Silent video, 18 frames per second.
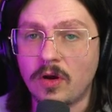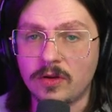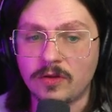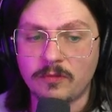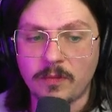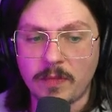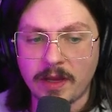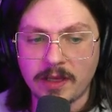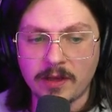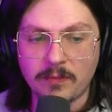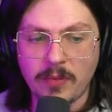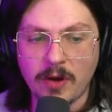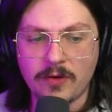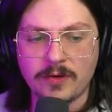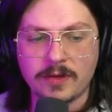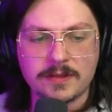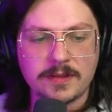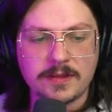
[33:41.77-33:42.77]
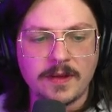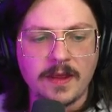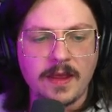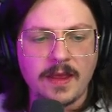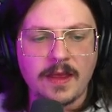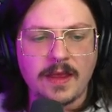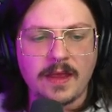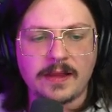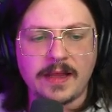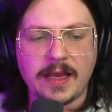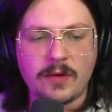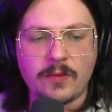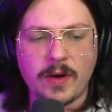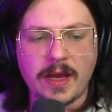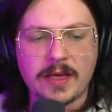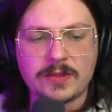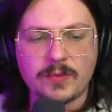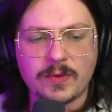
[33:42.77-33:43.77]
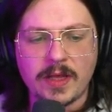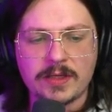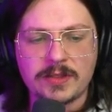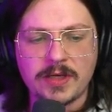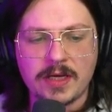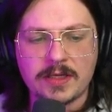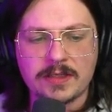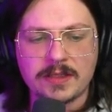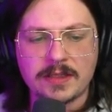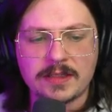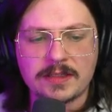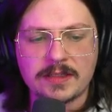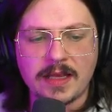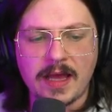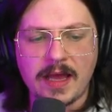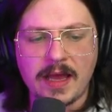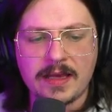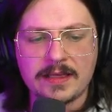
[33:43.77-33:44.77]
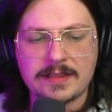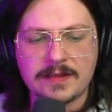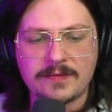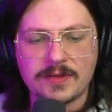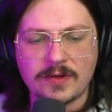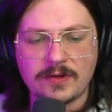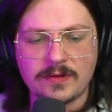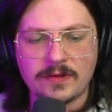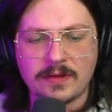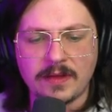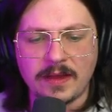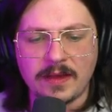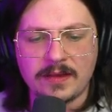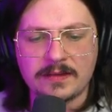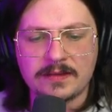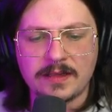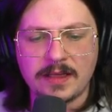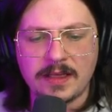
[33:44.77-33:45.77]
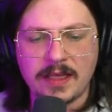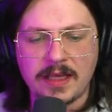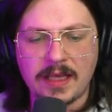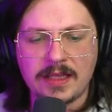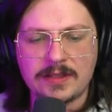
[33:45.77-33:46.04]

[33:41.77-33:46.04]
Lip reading: of my components. Likewise, when I change the size of certain things, it's